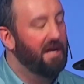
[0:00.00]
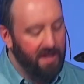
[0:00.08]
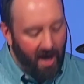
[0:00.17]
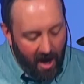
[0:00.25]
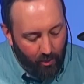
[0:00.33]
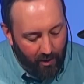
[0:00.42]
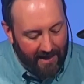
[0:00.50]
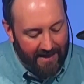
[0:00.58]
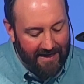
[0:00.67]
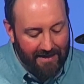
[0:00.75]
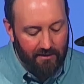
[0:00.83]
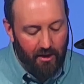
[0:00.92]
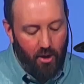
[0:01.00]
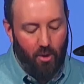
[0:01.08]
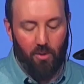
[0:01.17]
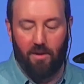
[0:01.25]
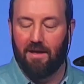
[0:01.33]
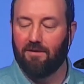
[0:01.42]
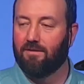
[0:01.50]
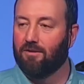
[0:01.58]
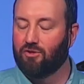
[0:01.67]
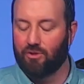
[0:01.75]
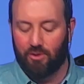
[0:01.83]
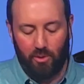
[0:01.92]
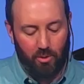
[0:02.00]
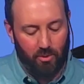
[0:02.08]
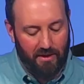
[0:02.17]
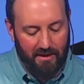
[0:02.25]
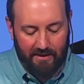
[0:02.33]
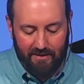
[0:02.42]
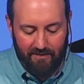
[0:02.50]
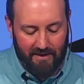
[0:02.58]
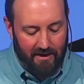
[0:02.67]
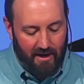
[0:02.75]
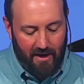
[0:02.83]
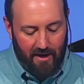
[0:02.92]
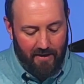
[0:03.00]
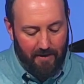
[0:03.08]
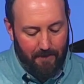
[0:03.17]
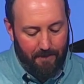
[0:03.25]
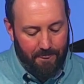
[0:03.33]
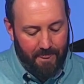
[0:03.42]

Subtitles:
Yahweh, he alone is the true and living God.